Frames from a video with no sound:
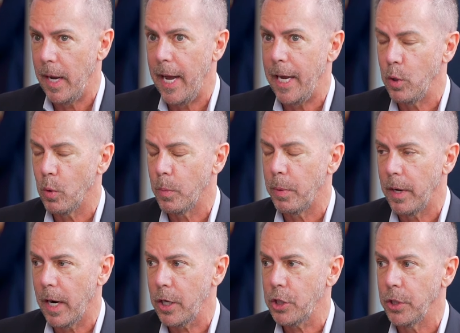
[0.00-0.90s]
annual
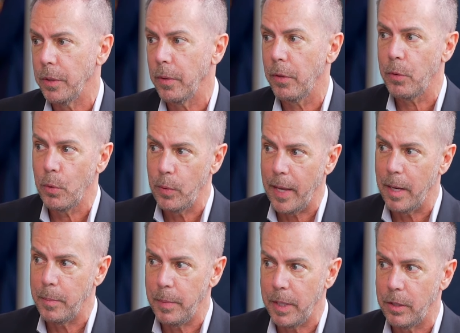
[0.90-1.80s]
production through
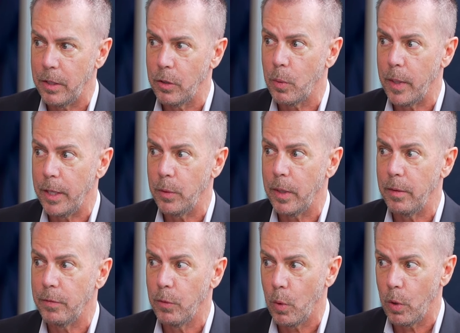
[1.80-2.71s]
that mint in
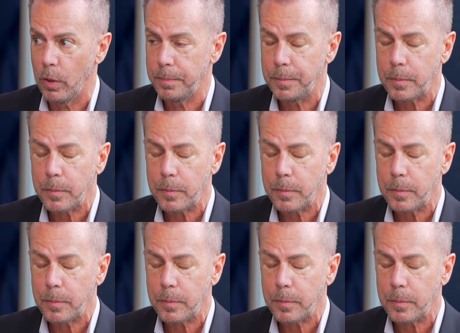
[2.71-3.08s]
2024.